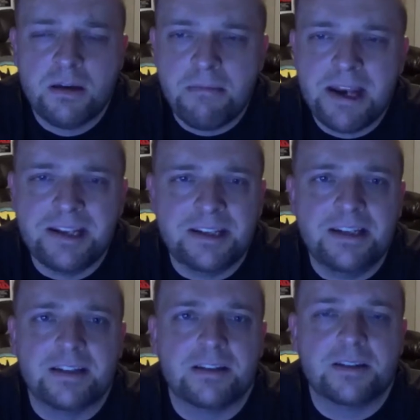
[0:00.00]
many
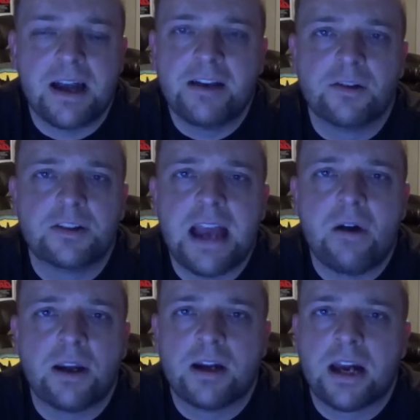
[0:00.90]
seasons. I don't see
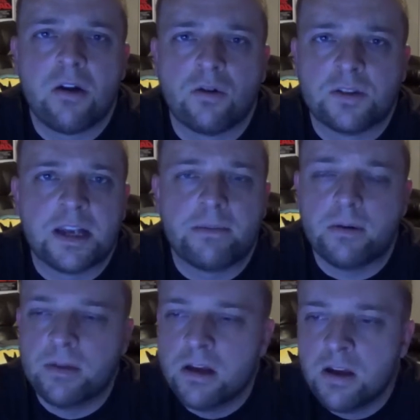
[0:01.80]
how Carol could step up.